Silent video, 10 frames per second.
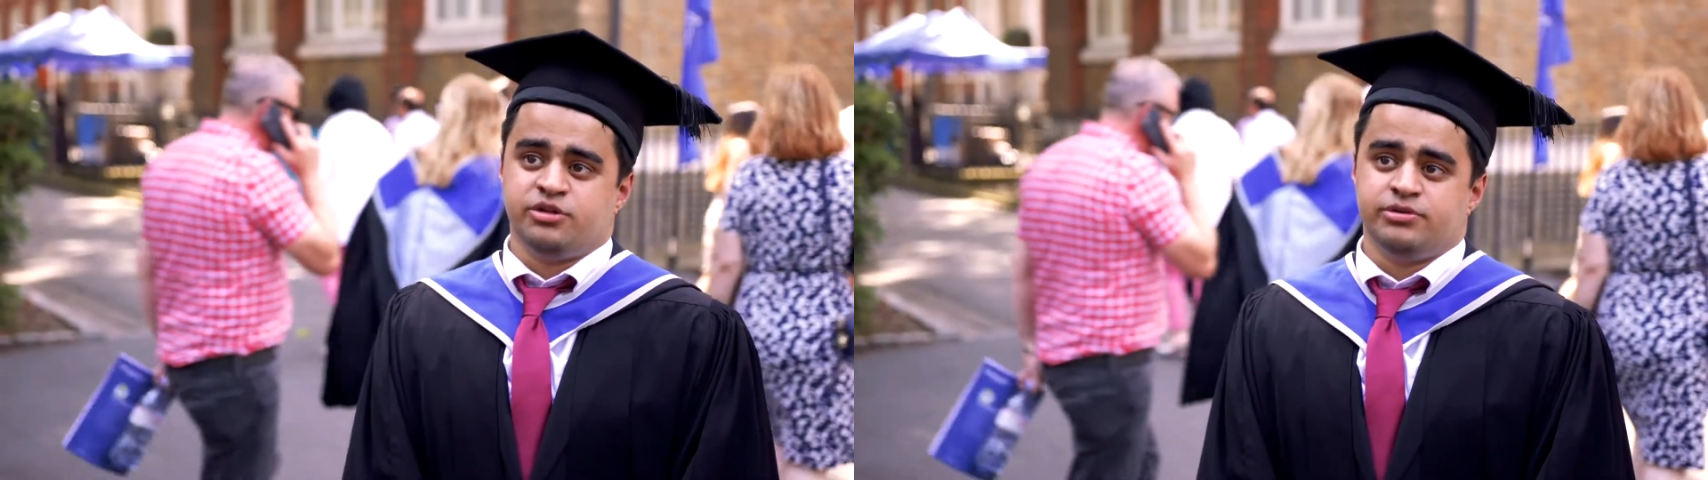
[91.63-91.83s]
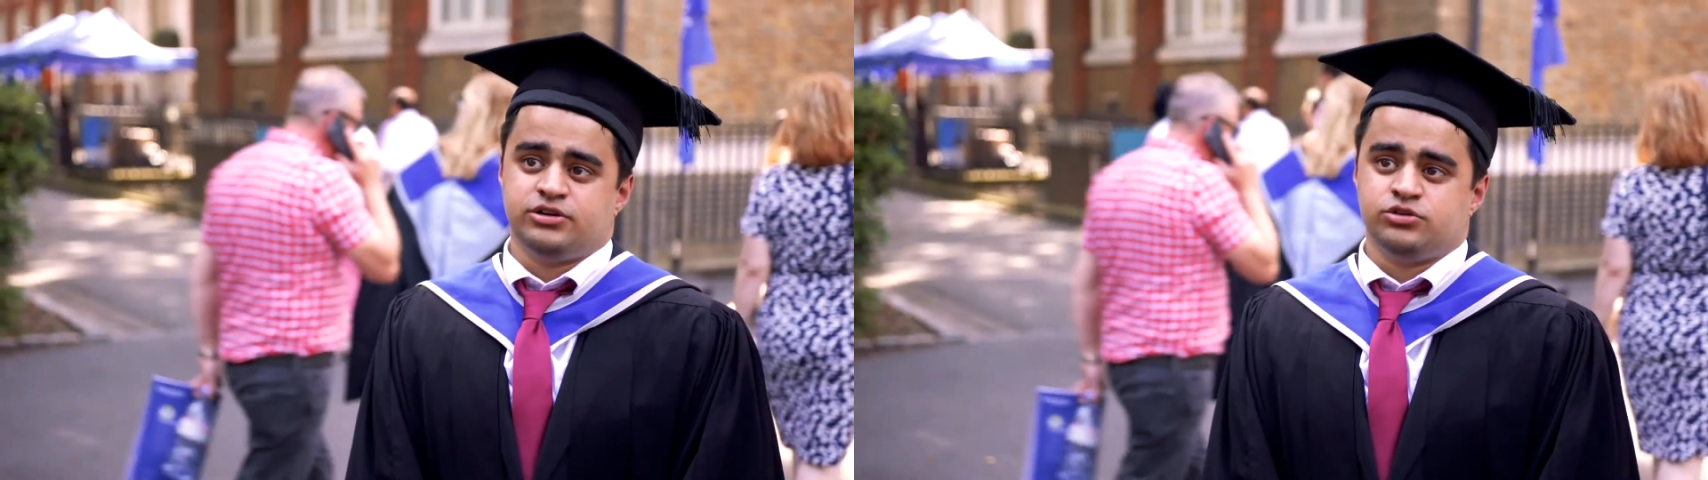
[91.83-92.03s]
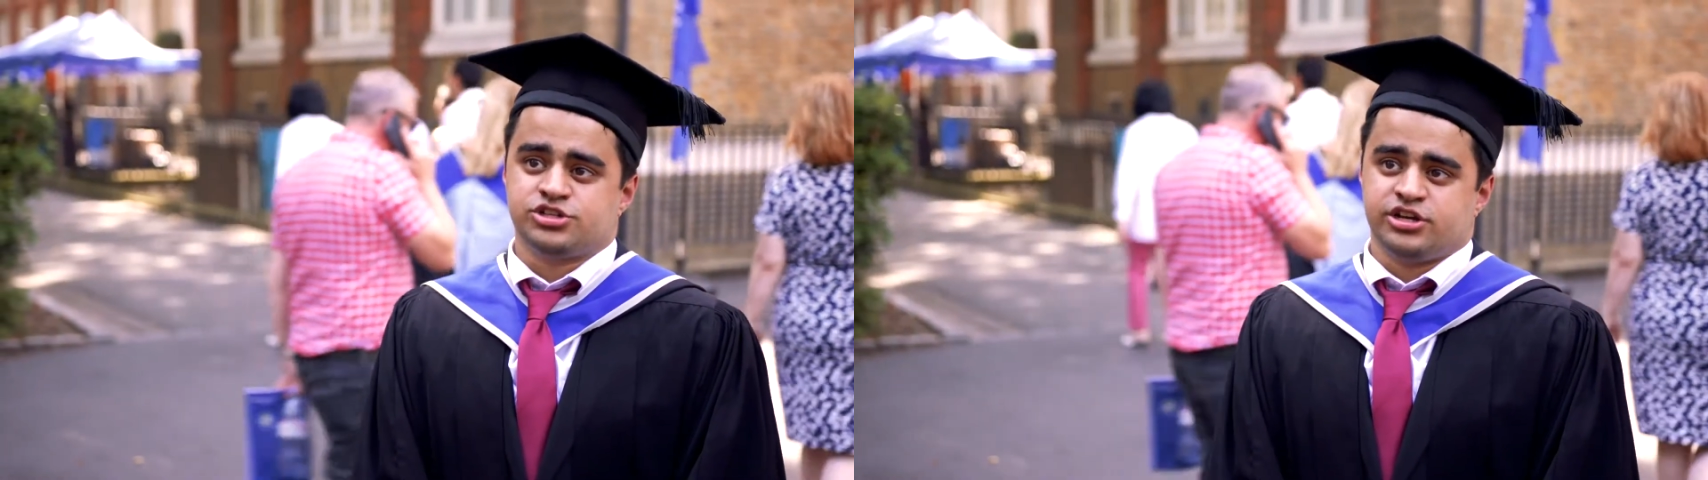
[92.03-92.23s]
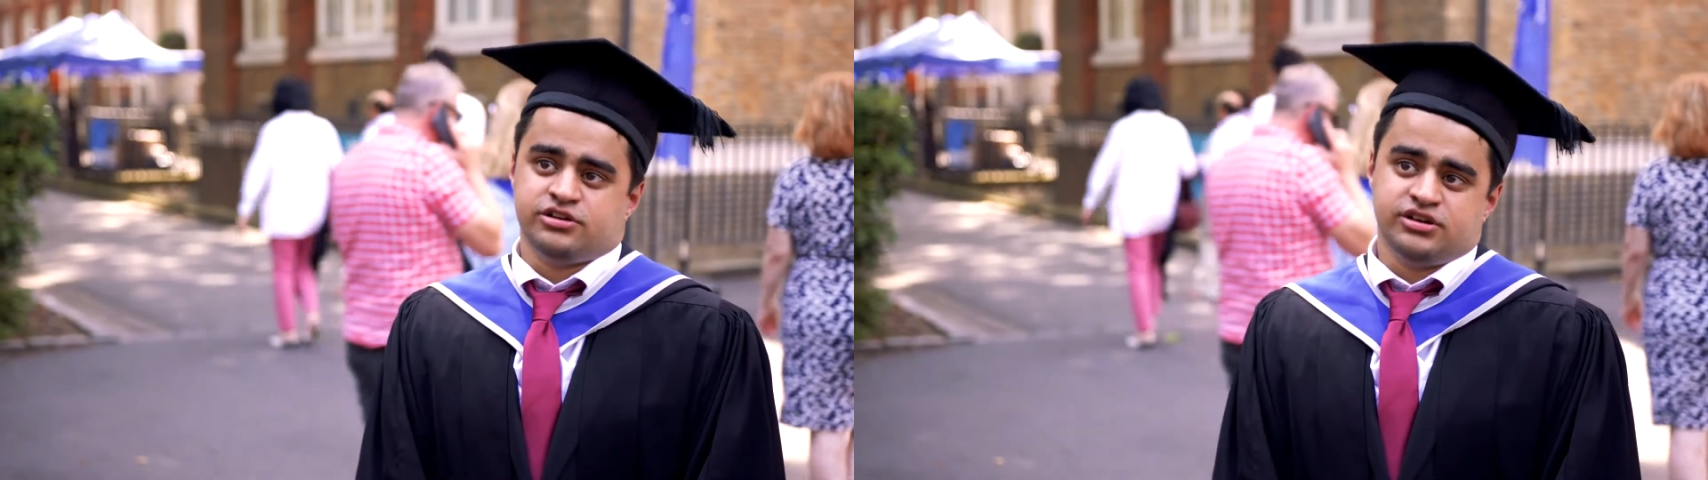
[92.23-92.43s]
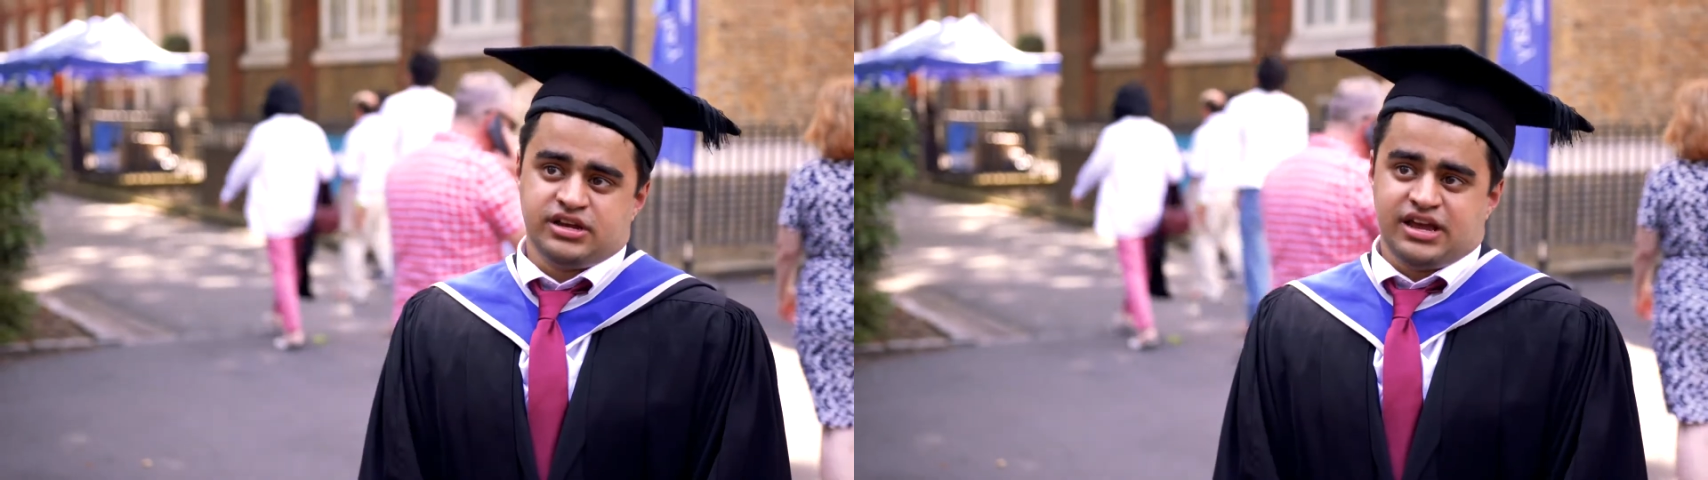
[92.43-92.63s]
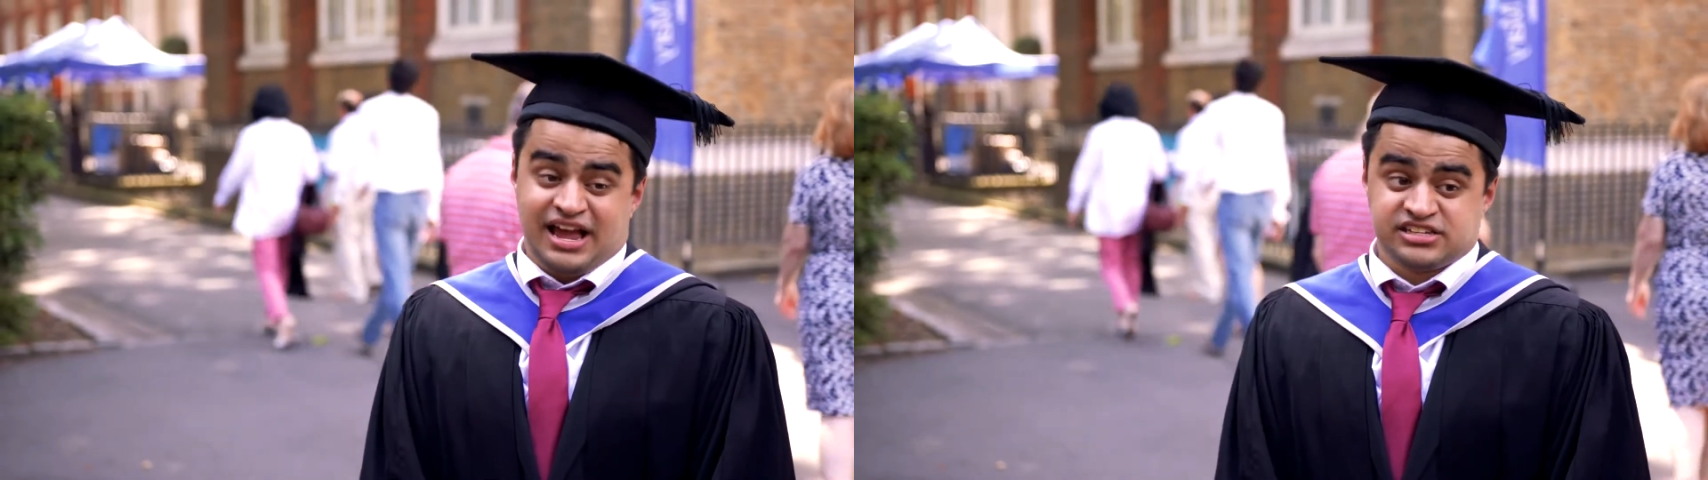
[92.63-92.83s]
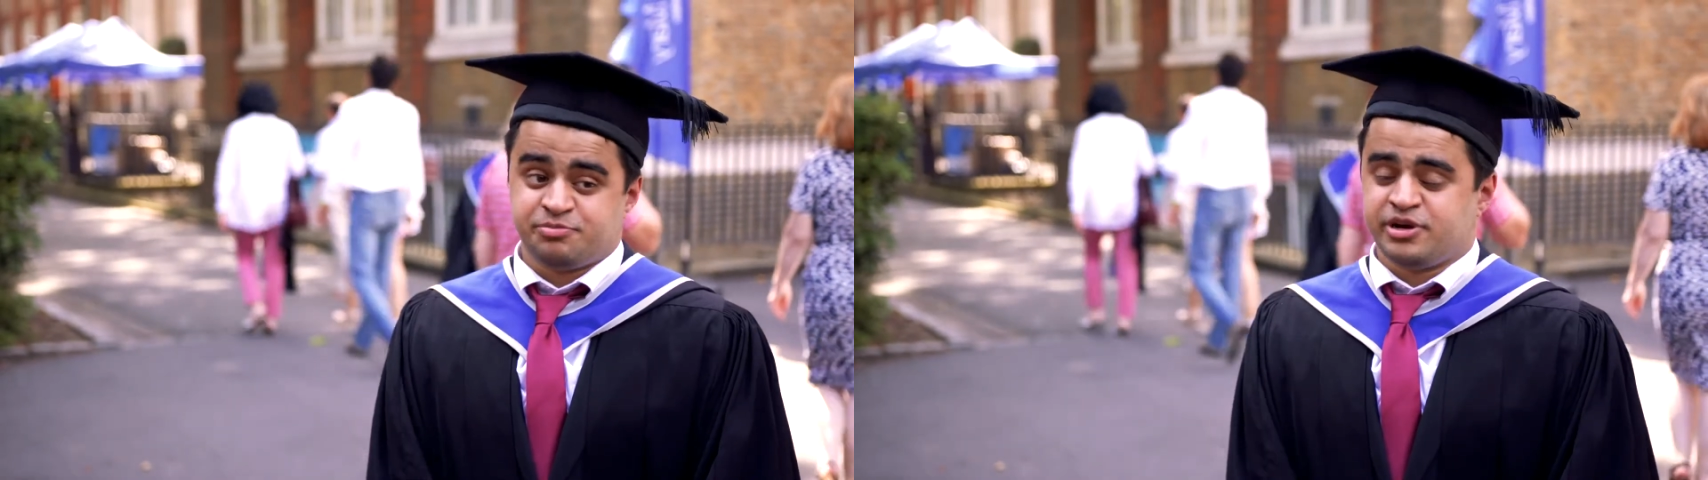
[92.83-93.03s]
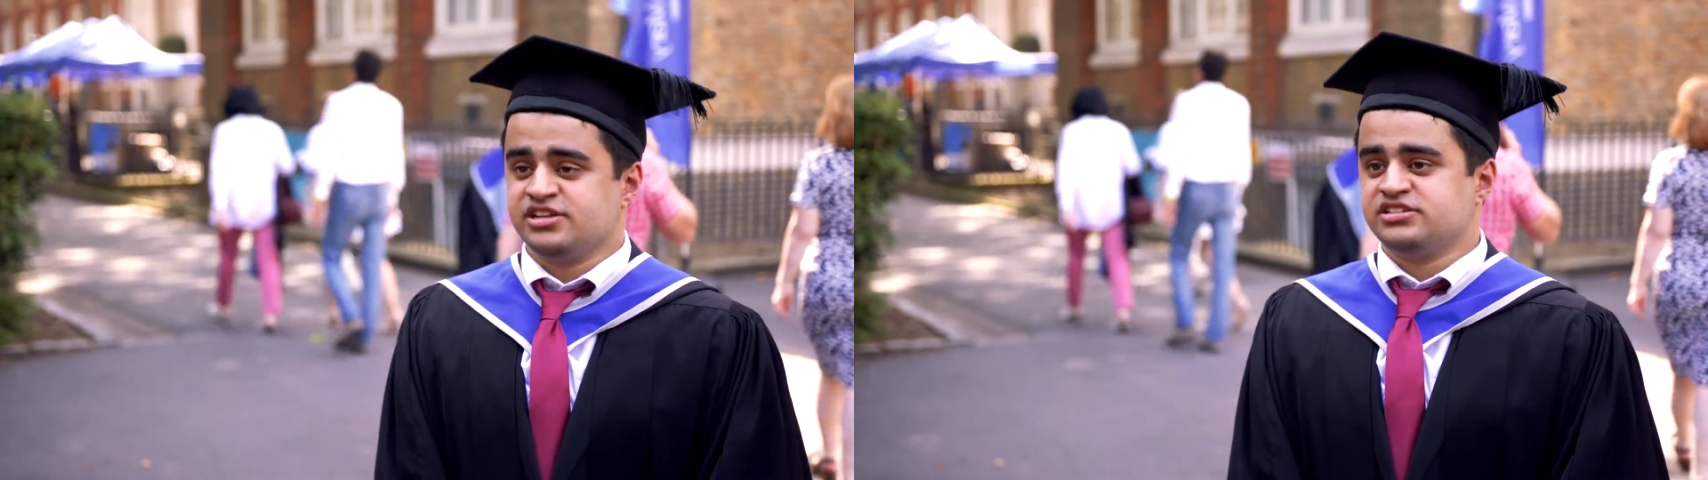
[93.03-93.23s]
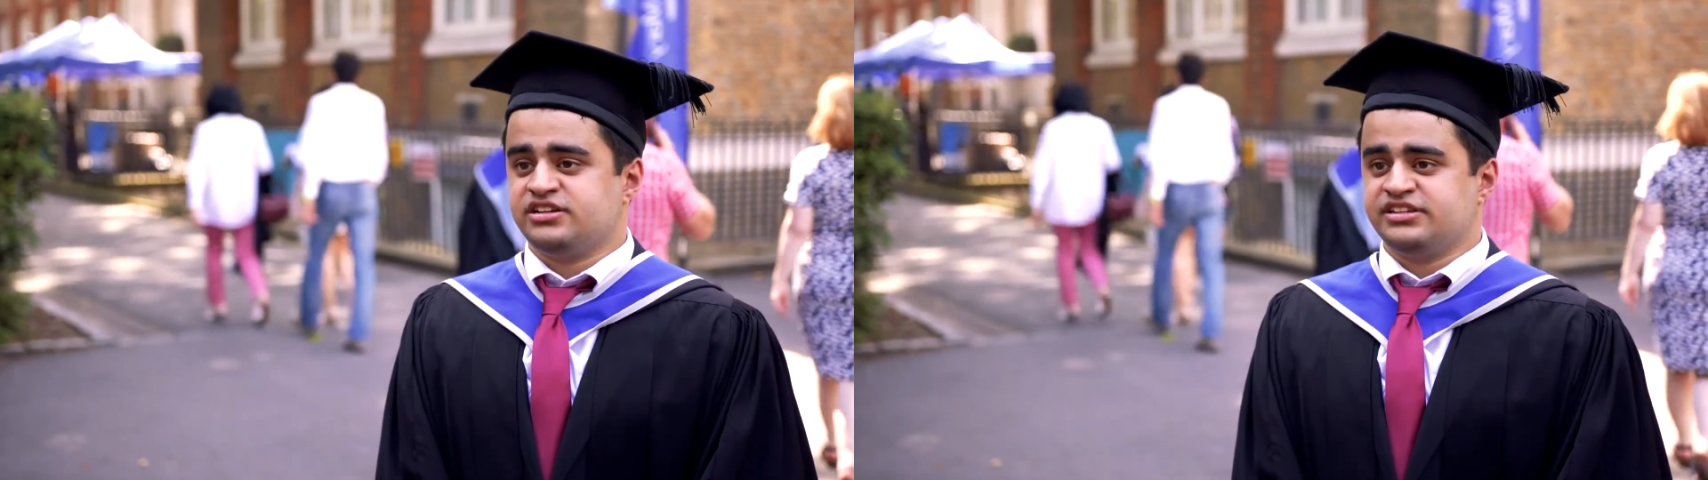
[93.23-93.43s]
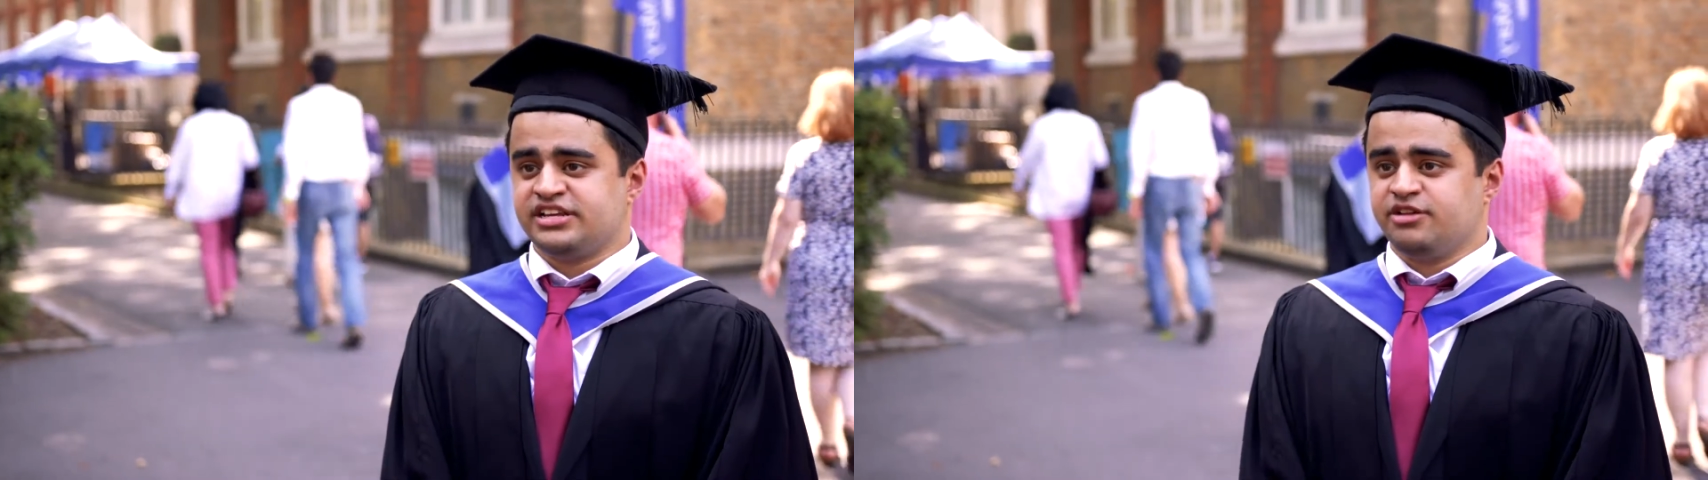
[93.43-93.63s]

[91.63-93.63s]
but also as a person it's